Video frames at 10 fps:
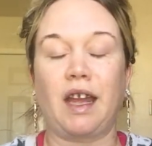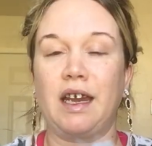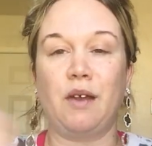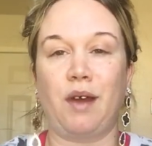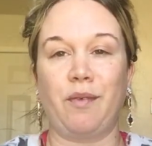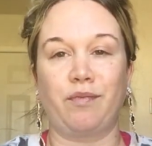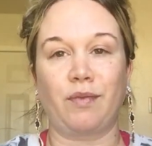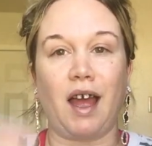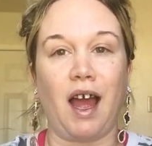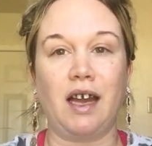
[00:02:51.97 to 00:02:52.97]
anyway,
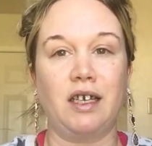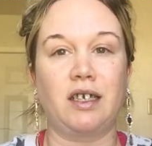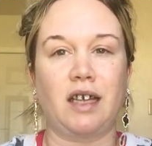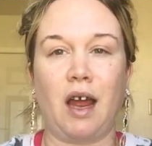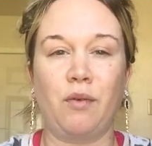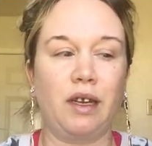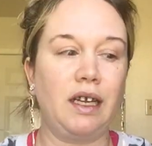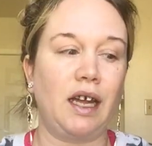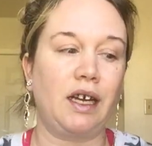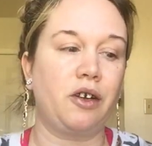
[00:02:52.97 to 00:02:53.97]
I
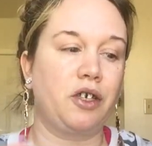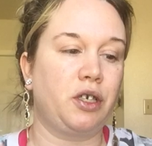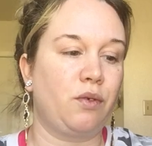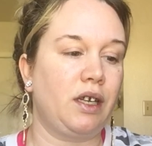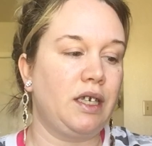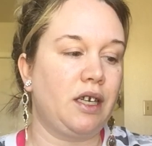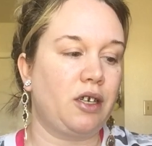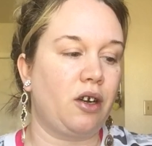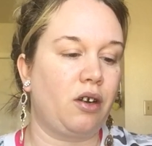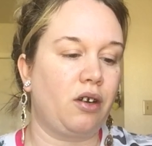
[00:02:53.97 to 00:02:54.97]
really like her. She's really down
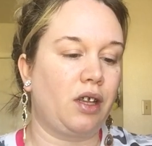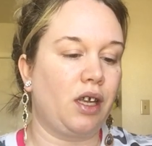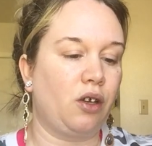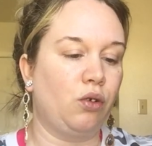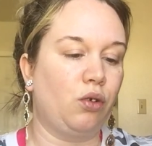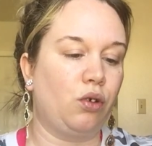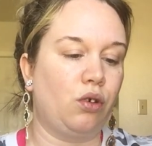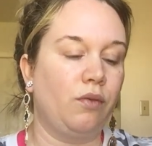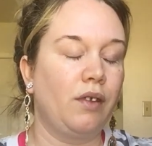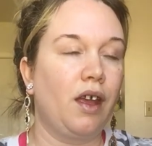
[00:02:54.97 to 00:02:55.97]
to earth and
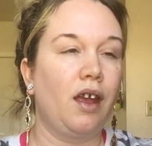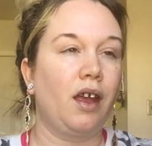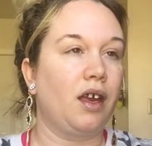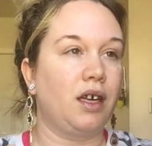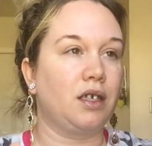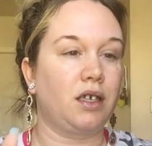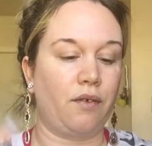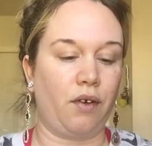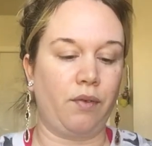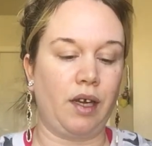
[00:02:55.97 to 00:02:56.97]
cool, and I just
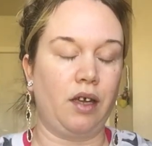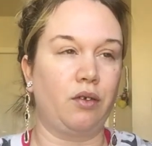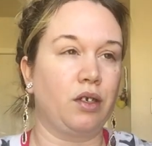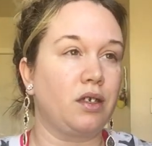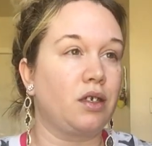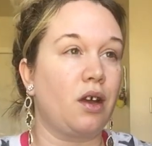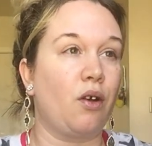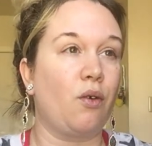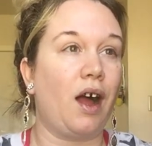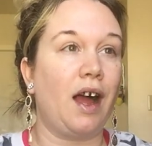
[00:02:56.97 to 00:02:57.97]
love her videos.
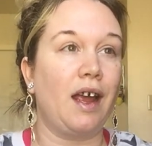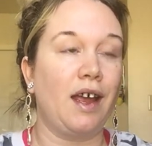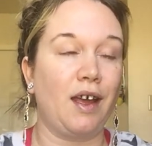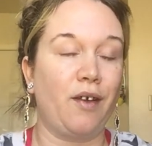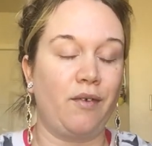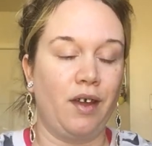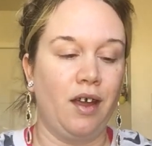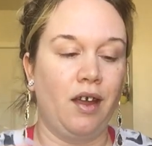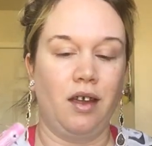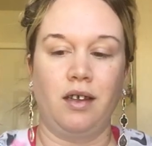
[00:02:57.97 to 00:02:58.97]
So I have
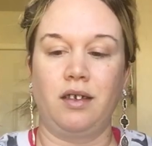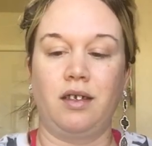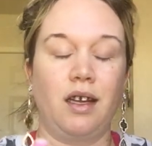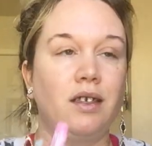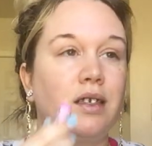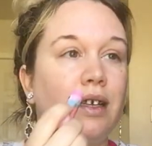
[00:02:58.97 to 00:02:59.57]
done